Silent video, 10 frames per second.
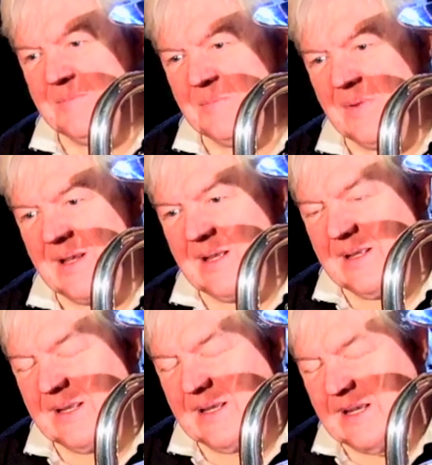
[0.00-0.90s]

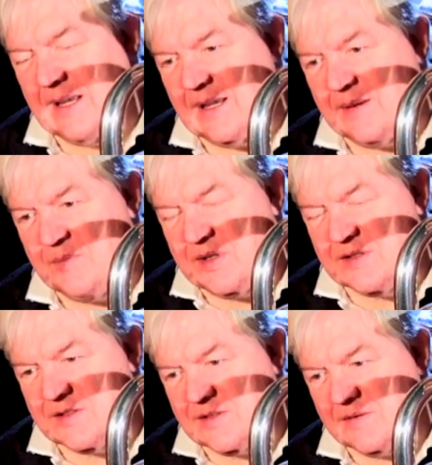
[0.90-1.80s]

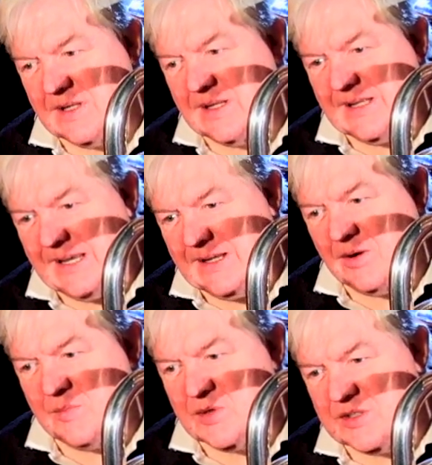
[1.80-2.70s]
ambience to it,
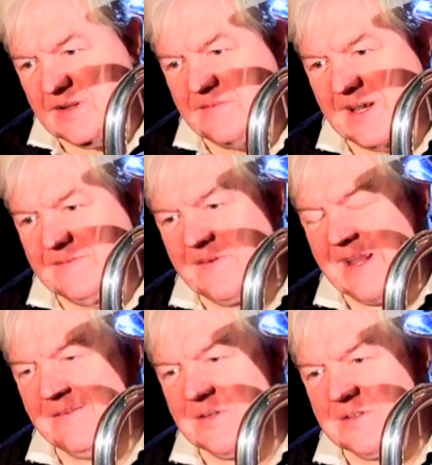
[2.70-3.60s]
almost a
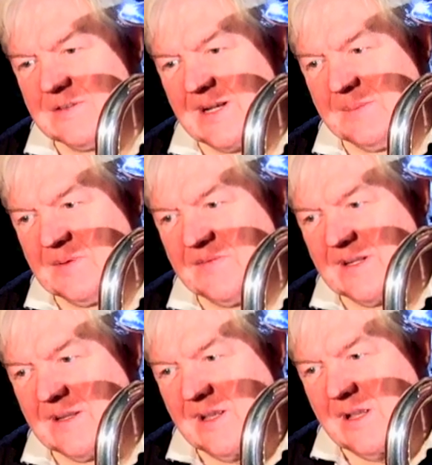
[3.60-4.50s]
fanfare-ish type of
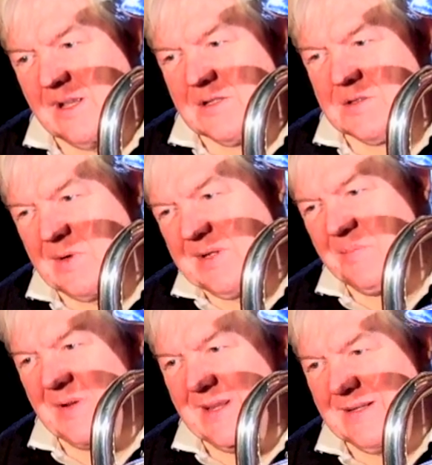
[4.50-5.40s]
thing. So when you're
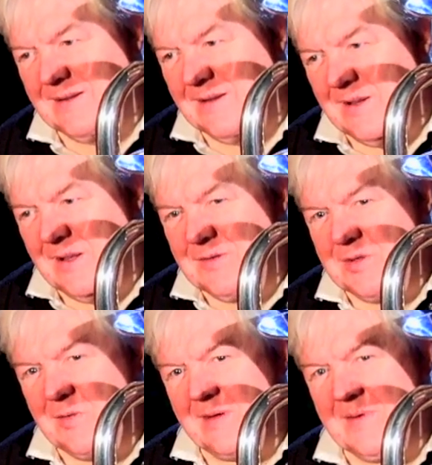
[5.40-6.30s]
playing,
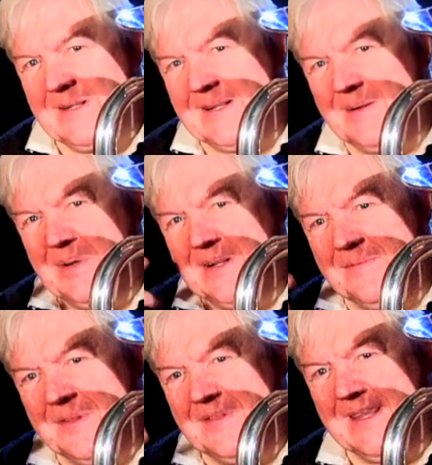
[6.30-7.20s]
do have a little bit
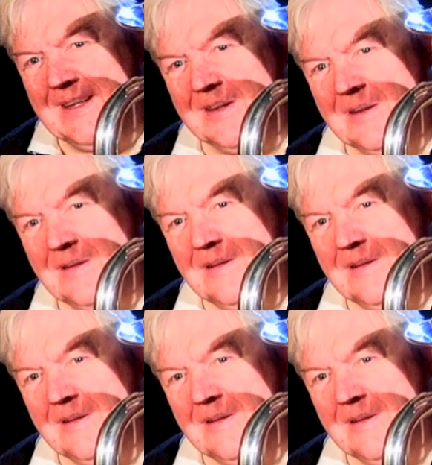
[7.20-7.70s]
of a think.